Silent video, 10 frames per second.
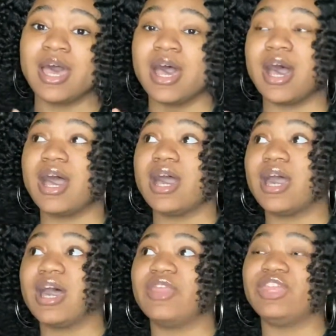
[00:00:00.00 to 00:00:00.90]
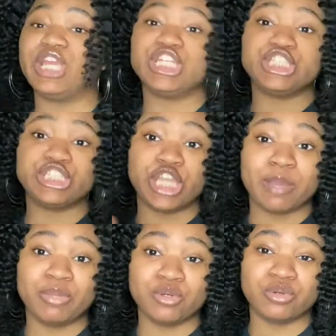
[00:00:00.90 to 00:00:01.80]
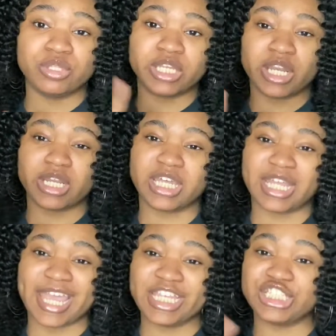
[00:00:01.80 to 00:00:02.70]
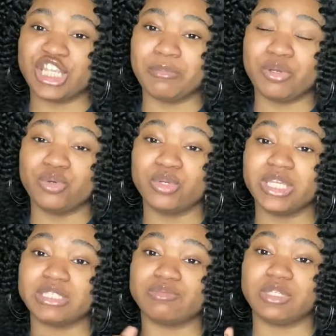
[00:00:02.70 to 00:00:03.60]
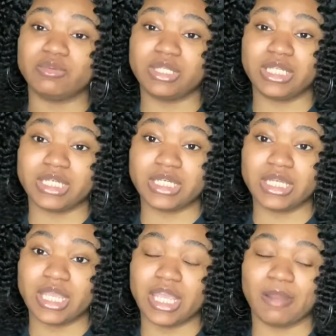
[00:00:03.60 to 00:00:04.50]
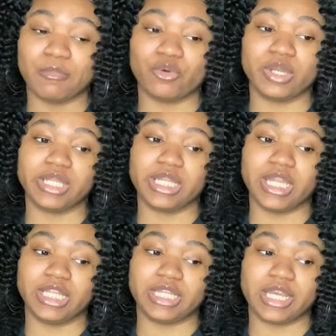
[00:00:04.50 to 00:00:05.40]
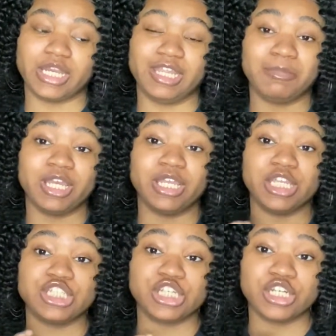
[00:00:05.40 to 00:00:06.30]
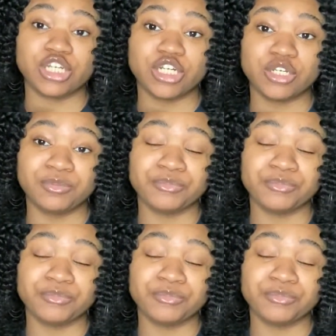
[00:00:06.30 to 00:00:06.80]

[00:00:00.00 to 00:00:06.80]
Uh, their shampoo, their Delight shampoo is really, really good. And I'm going to get their deep conditioner